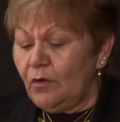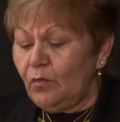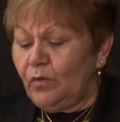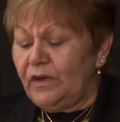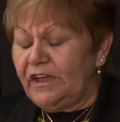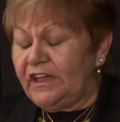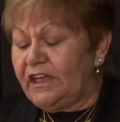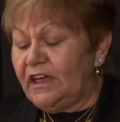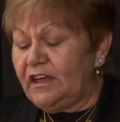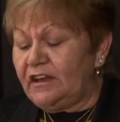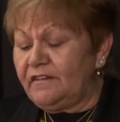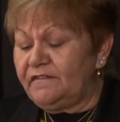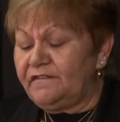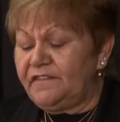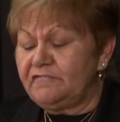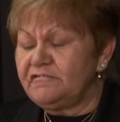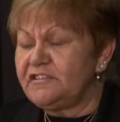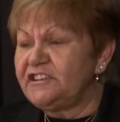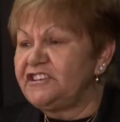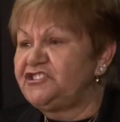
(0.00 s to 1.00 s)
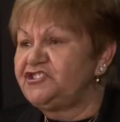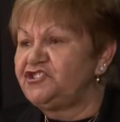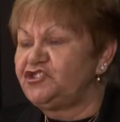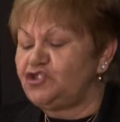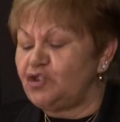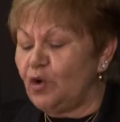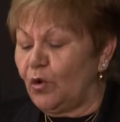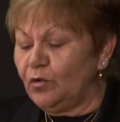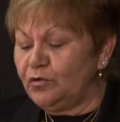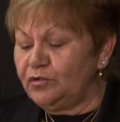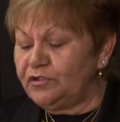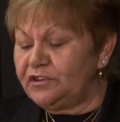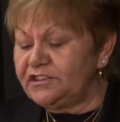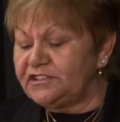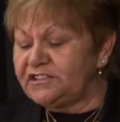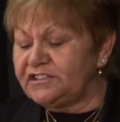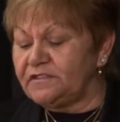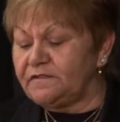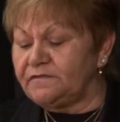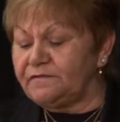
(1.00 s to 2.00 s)
We get a very
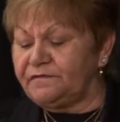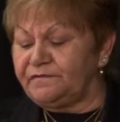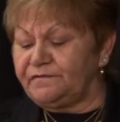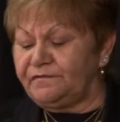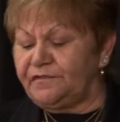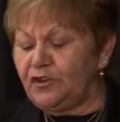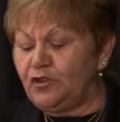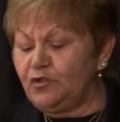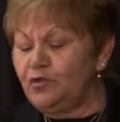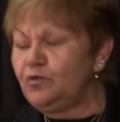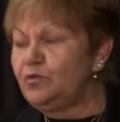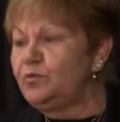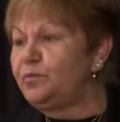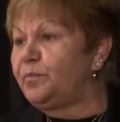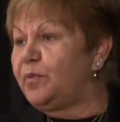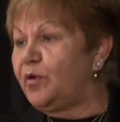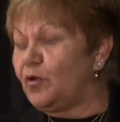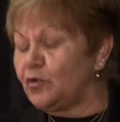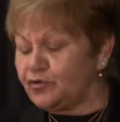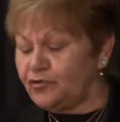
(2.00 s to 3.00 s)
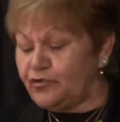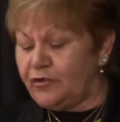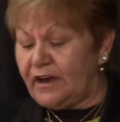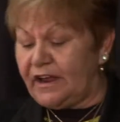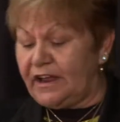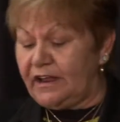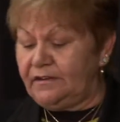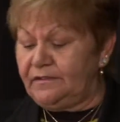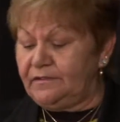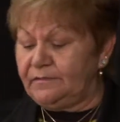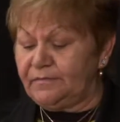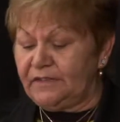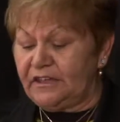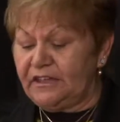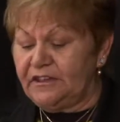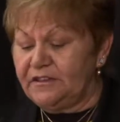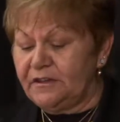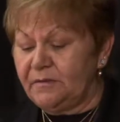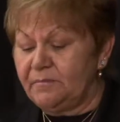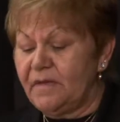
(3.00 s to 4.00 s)
jaundiced view portrayed
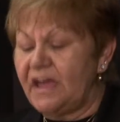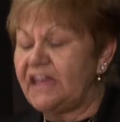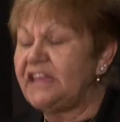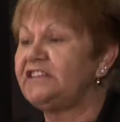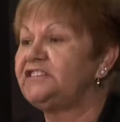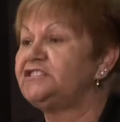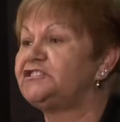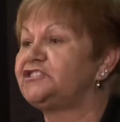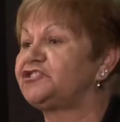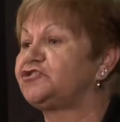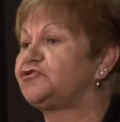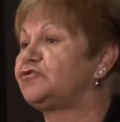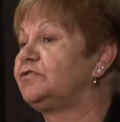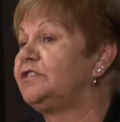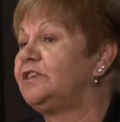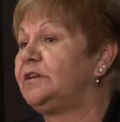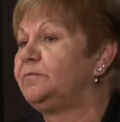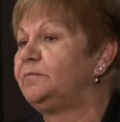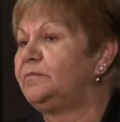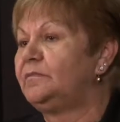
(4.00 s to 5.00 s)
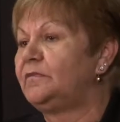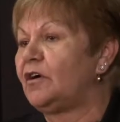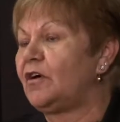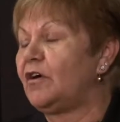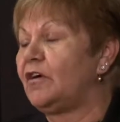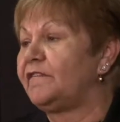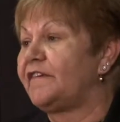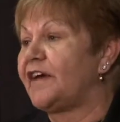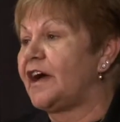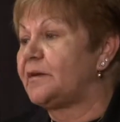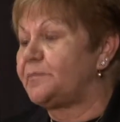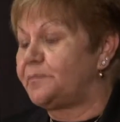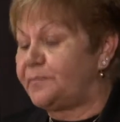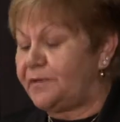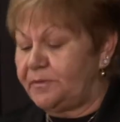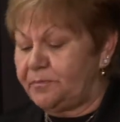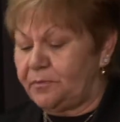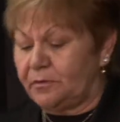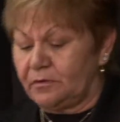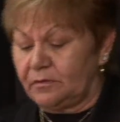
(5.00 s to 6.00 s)
in the mainstream of our
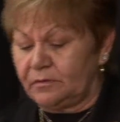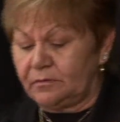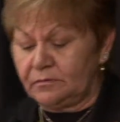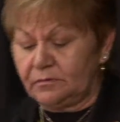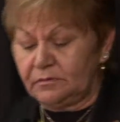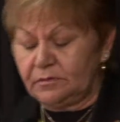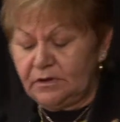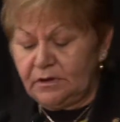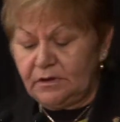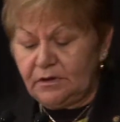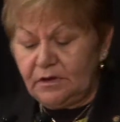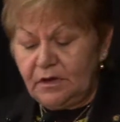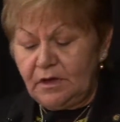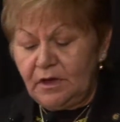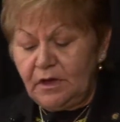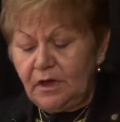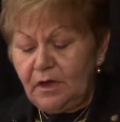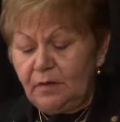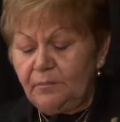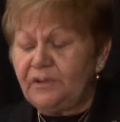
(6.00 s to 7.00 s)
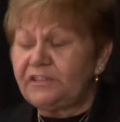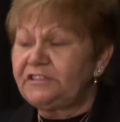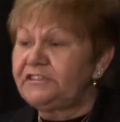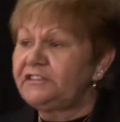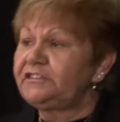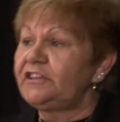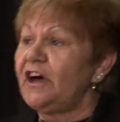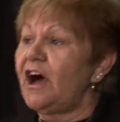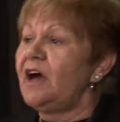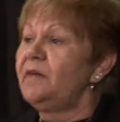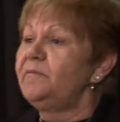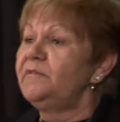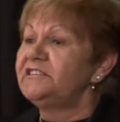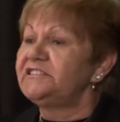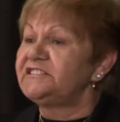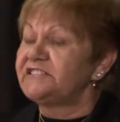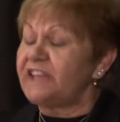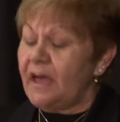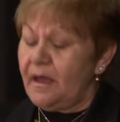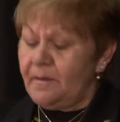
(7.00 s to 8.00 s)
people. But the time
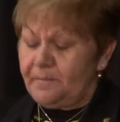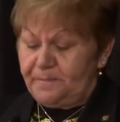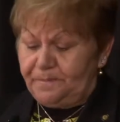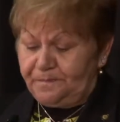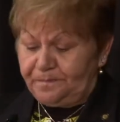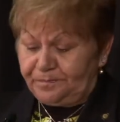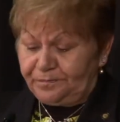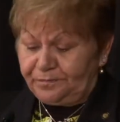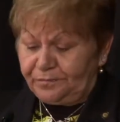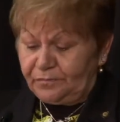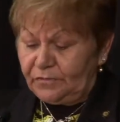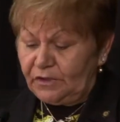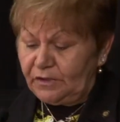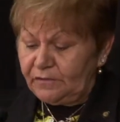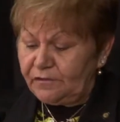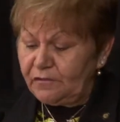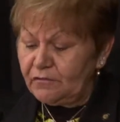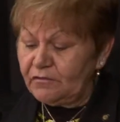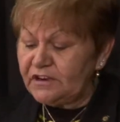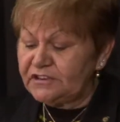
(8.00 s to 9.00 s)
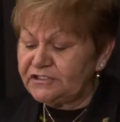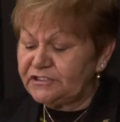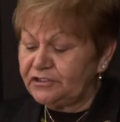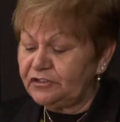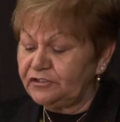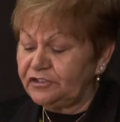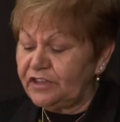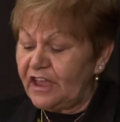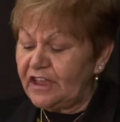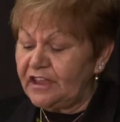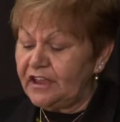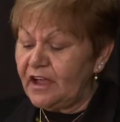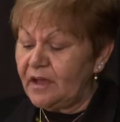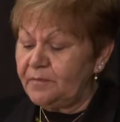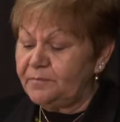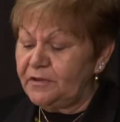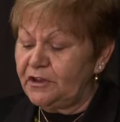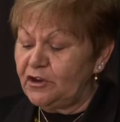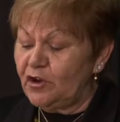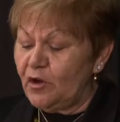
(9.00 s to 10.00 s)
has come for us to take
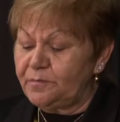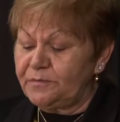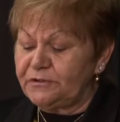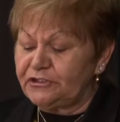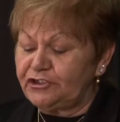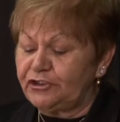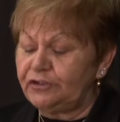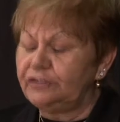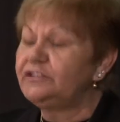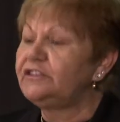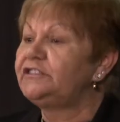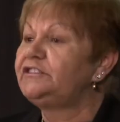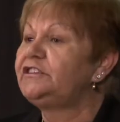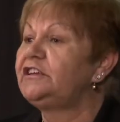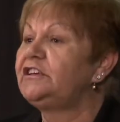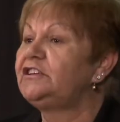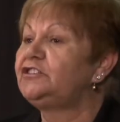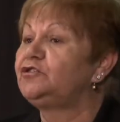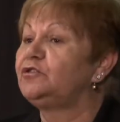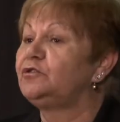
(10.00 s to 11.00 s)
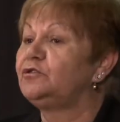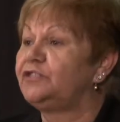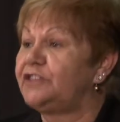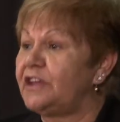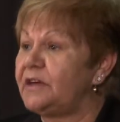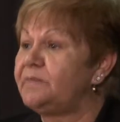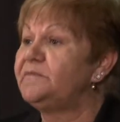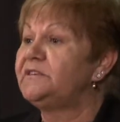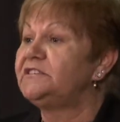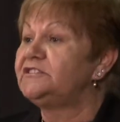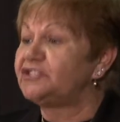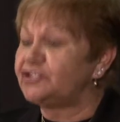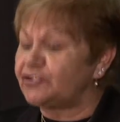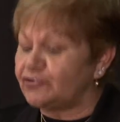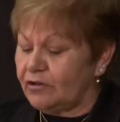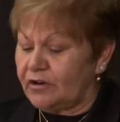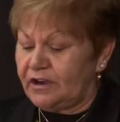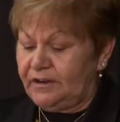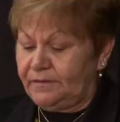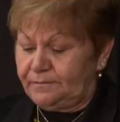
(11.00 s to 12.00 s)
up an opportunity to
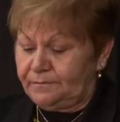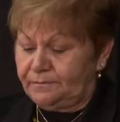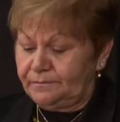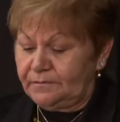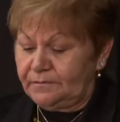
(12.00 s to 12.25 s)
demonstrate